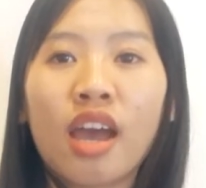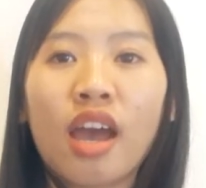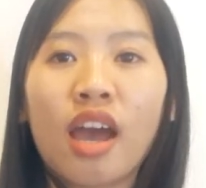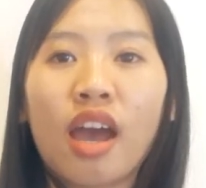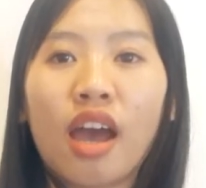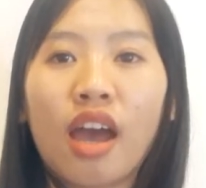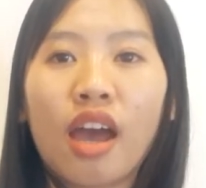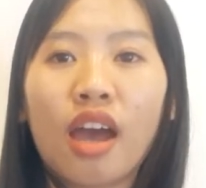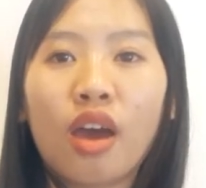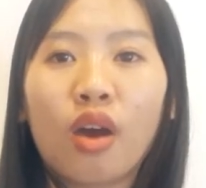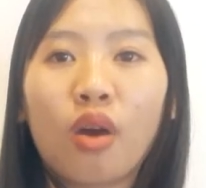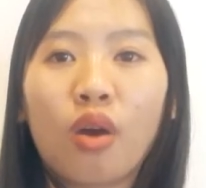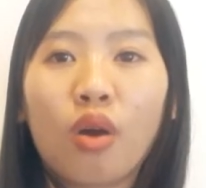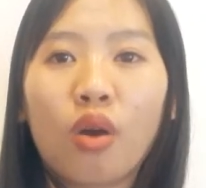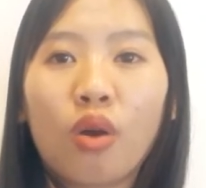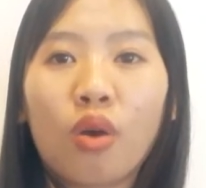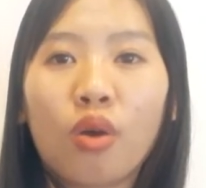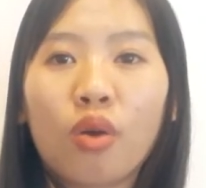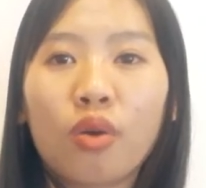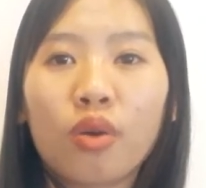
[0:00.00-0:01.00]
are
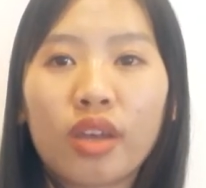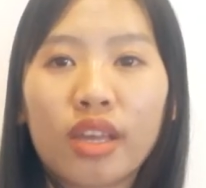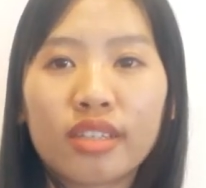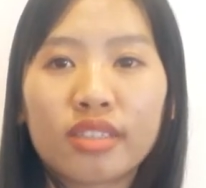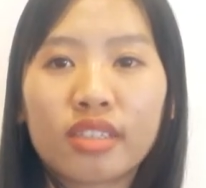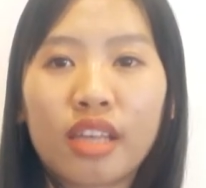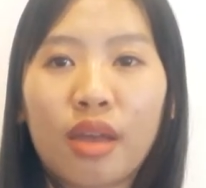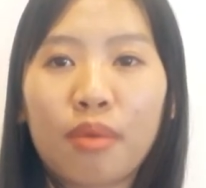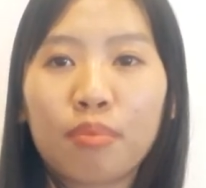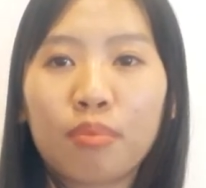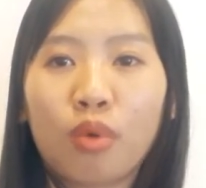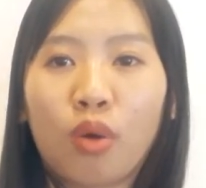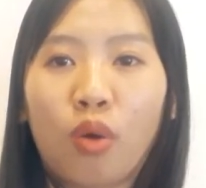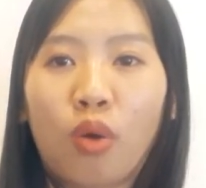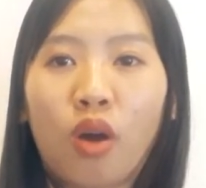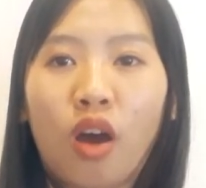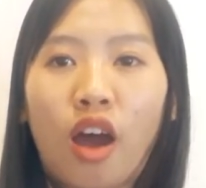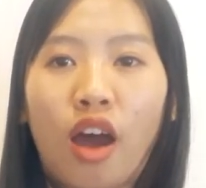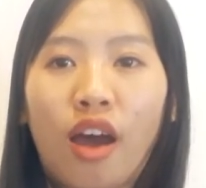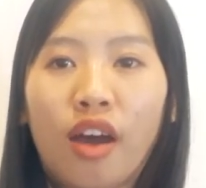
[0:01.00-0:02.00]
all
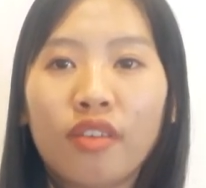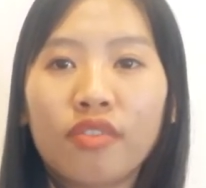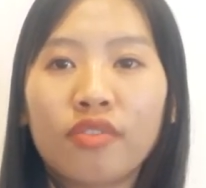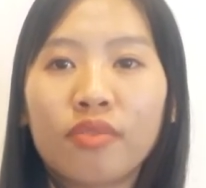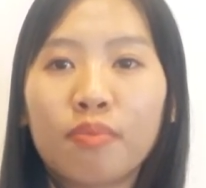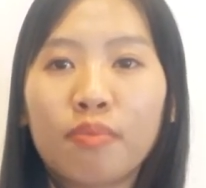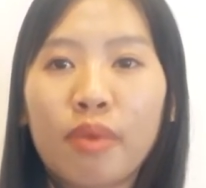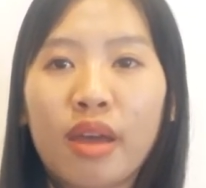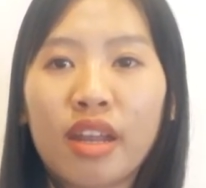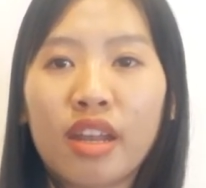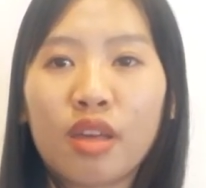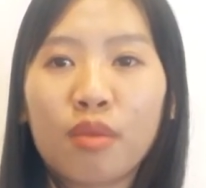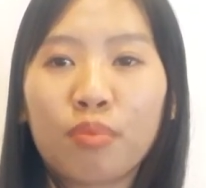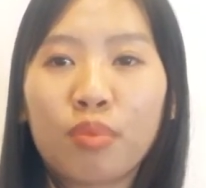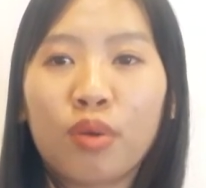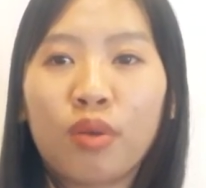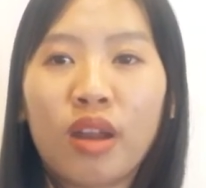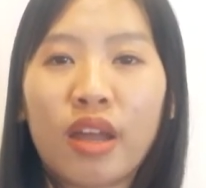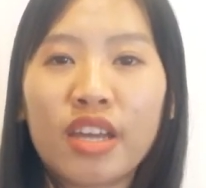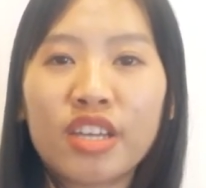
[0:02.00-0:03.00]
examples of
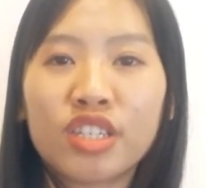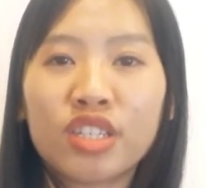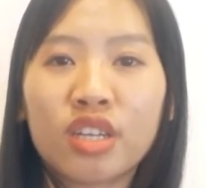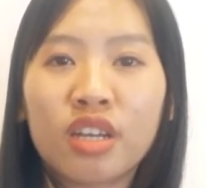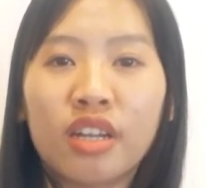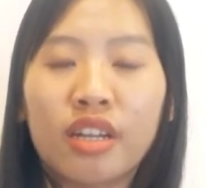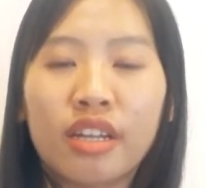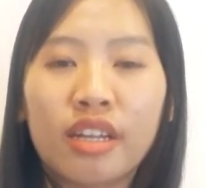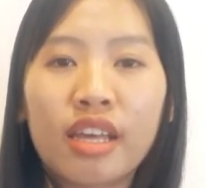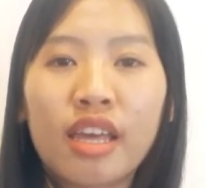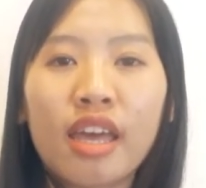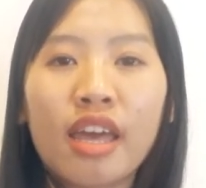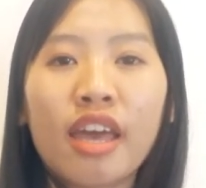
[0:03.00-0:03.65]
manipulation.